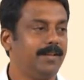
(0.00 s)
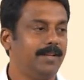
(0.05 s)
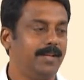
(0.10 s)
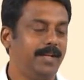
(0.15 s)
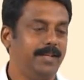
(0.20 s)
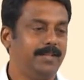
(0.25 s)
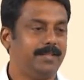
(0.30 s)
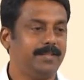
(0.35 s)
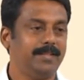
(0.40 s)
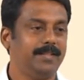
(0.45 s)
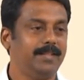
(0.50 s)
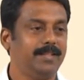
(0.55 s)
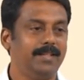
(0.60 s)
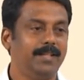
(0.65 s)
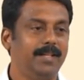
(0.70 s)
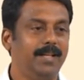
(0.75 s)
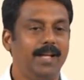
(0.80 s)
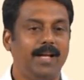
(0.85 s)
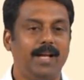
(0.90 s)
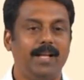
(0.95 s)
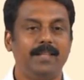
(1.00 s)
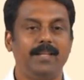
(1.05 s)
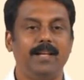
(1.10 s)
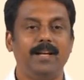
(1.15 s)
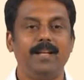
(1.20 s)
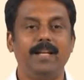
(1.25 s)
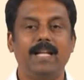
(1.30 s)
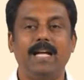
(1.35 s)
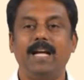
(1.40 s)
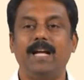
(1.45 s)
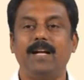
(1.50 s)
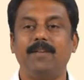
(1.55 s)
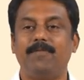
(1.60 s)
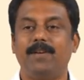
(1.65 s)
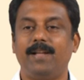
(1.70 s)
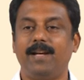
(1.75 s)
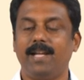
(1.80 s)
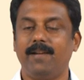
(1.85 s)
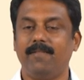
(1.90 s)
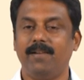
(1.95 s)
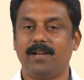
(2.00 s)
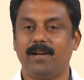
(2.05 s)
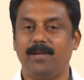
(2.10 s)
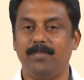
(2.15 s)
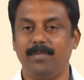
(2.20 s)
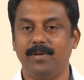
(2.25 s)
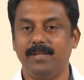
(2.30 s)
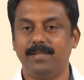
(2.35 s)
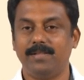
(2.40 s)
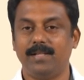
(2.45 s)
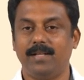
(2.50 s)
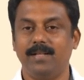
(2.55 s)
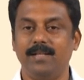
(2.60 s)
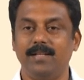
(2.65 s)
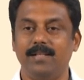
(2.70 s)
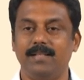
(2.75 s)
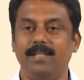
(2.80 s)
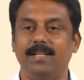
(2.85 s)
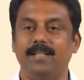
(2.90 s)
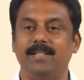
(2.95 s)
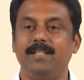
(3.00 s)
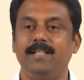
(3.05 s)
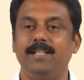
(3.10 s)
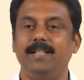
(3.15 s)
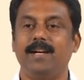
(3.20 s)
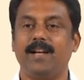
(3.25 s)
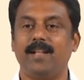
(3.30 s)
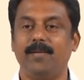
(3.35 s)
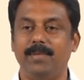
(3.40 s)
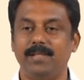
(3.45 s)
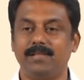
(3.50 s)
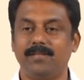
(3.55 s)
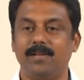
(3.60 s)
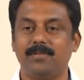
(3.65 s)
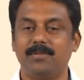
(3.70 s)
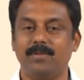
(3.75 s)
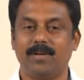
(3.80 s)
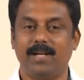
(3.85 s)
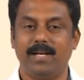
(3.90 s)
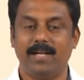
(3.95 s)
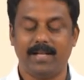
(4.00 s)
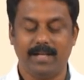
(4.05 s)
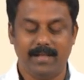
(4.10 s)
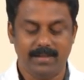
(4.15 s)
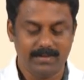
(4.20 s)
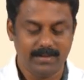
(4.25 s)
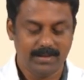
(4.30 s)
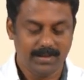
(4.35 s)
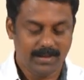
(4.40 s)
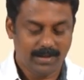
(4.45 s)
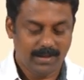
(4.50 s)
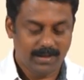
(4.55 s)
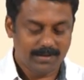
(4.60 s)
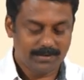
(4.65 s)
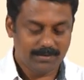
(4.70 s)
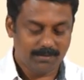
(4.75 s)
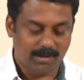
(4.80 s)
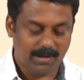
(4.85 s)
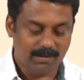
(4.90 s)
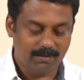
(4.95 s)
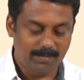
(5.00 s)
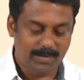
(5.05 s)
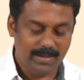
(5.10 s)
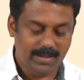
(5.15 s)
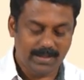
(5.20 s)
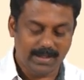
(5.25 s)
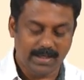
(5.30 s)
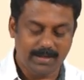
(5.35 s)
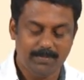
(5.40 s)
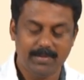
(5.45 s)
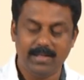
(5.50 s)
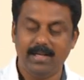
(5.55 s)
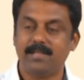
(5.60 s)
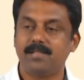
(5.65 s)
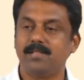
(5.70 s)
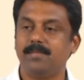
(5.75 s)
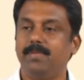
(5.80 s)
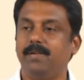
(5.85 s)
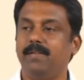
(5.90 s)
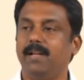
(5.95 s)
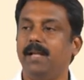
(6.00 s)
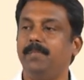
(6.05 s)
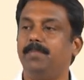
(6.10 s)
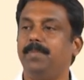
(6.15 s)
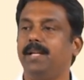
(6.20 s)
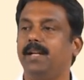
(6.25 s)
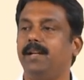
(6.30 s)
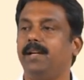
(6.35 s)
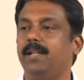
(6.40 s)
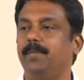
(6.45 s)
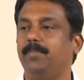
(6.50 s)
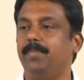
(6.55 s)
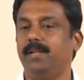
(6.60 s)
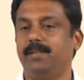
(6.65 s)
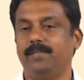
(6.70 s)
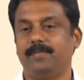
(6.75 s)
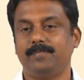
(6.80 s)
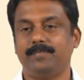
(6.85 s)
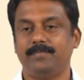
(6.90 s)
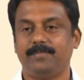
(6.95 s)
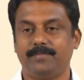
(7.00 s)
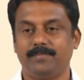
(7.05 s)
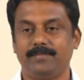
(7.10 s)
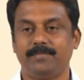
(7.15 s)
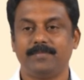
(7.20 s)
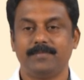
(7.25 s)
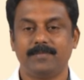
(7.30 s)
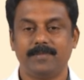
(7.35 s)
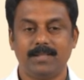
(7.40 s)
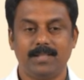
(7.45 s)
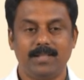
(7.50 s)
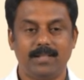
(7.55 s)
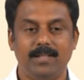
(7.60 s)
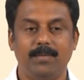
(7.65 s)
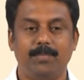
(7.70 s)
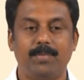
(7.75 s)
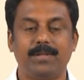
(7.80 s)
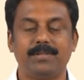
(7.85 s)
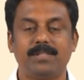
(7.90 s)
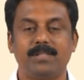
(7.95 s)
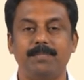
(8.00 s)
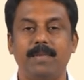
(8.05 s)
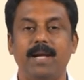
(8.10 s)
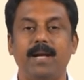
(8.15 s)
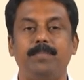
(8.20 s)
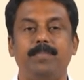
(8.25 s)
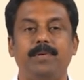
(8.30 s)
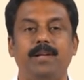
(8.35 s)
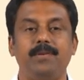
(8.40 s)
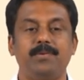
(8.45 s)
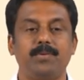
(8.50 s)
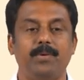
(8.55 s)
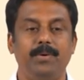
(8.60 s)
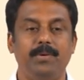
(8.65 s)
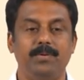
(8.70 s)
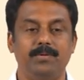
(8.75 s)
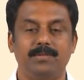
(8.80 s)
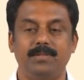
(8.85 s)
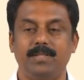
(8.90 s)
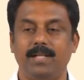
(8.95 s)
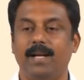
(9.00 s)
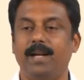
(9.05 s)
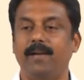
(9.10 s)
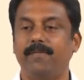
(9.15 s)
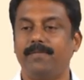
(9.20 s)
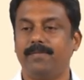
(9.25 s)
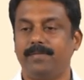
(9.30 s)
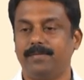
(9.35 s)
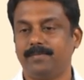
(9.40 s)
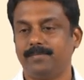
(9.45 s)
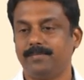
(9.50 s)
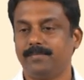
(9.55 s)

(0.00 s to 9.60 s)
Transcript: right and then uh, for a given composition the database also contain. So, what will be the IP relationship between IP and TP the process map I showed you the graph.